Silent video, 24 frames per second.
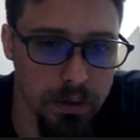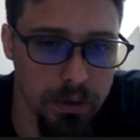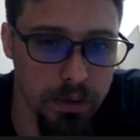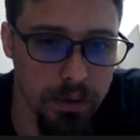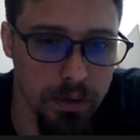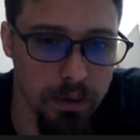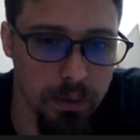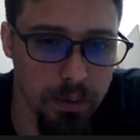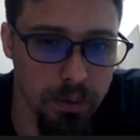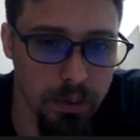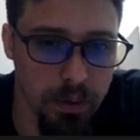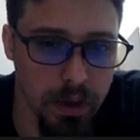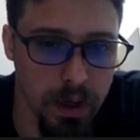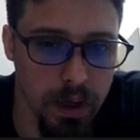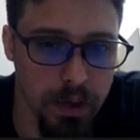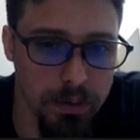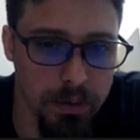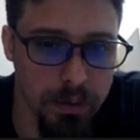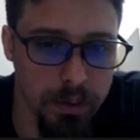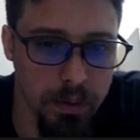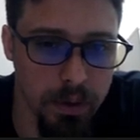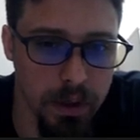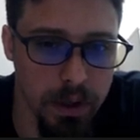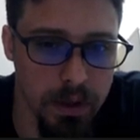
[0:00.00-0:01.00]
We'll often
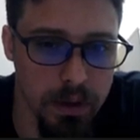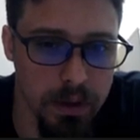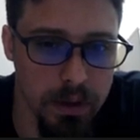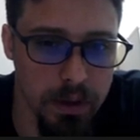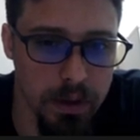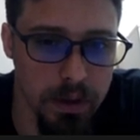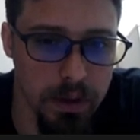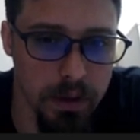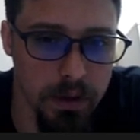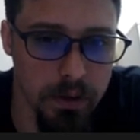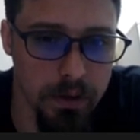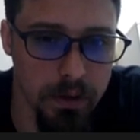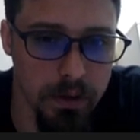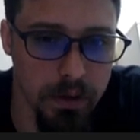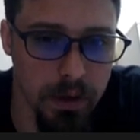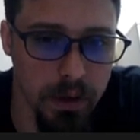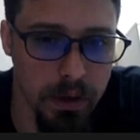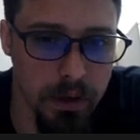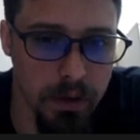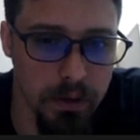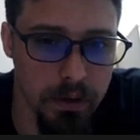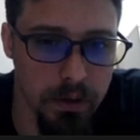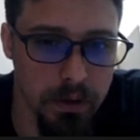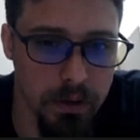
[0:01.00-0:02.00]
run into this, I
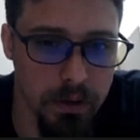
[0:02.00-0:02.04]
guess.